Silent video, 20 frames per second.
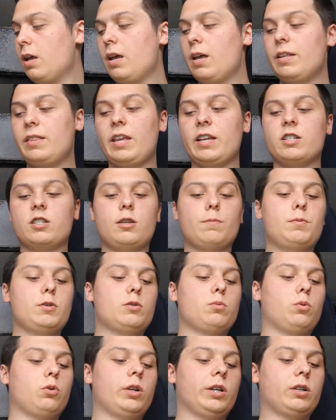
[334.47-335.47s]
Next up is
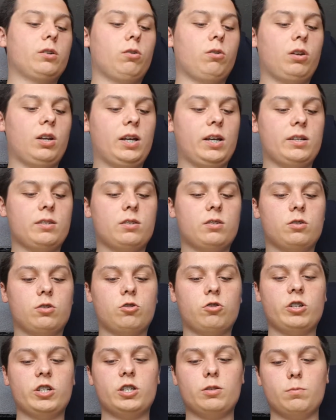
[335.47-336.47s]
one I got last
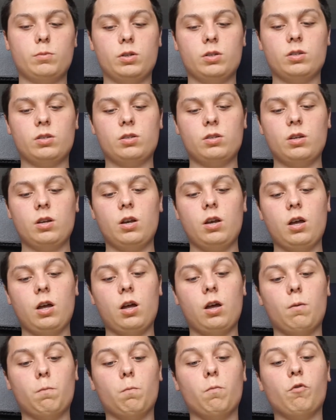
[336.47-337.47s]
Christmas.
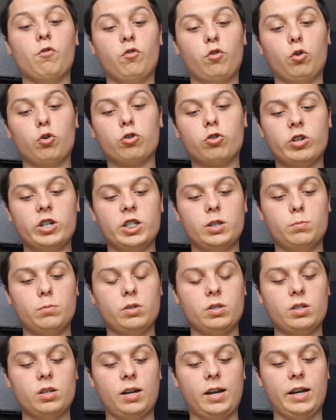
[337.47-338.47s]
For
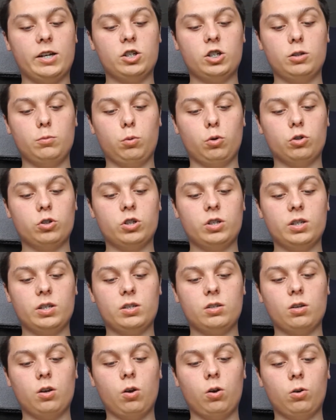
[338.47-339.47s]
Christmas, I actually watched
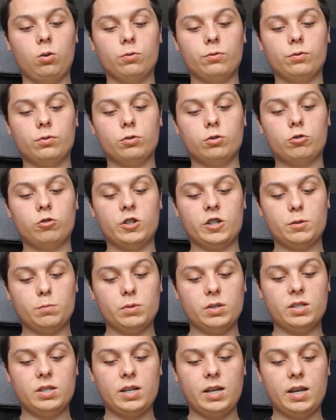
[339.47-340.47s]
this on
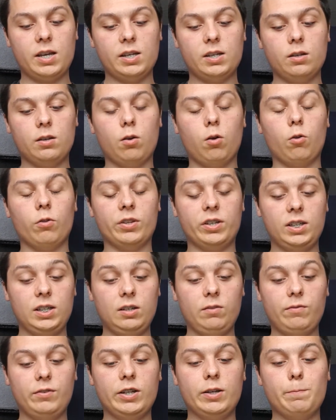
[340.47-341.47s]
Christmas Day on the
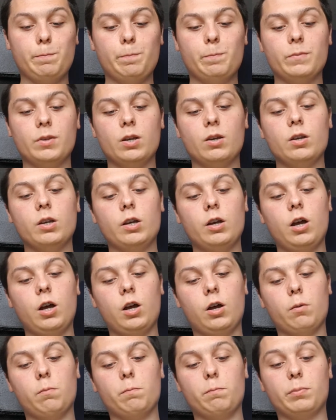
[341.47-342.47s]
evening
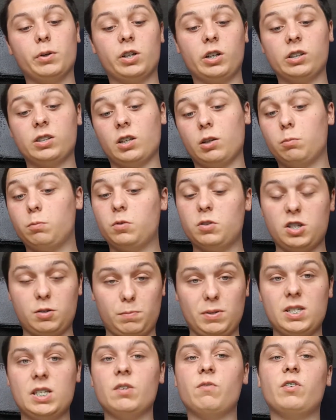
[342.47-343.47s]
because I
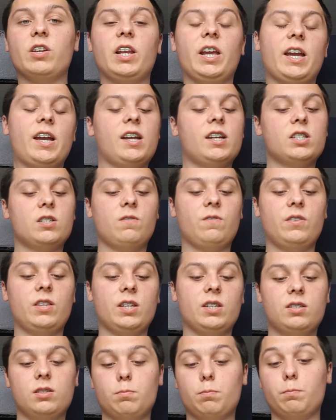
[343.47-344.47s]
specifically asked for
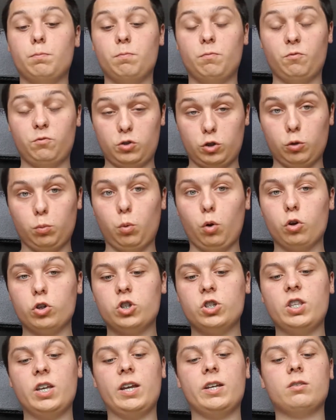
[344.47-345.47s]
this to
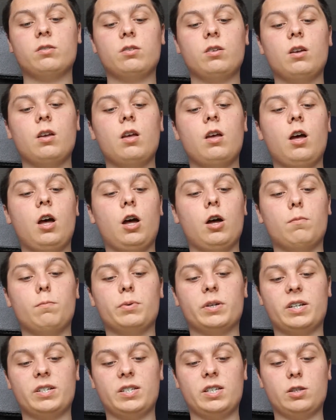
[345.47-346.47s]
watch then
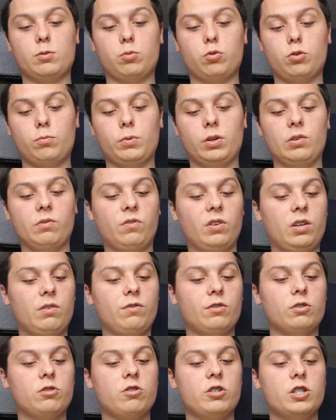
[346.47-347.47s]
because it's one of my
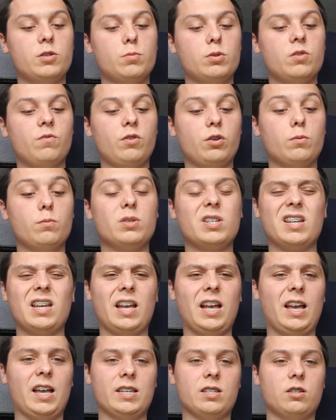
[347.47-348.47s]
favourite Christmas films,
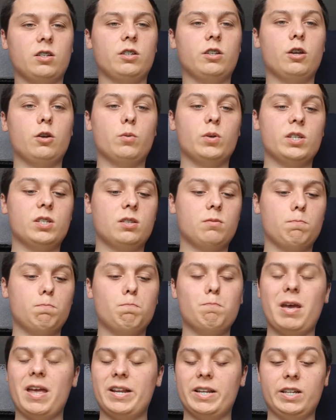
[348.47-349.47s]
as I know it's
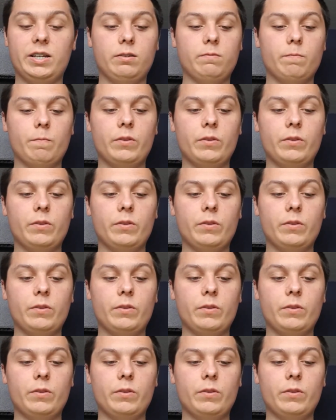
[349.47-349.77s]
many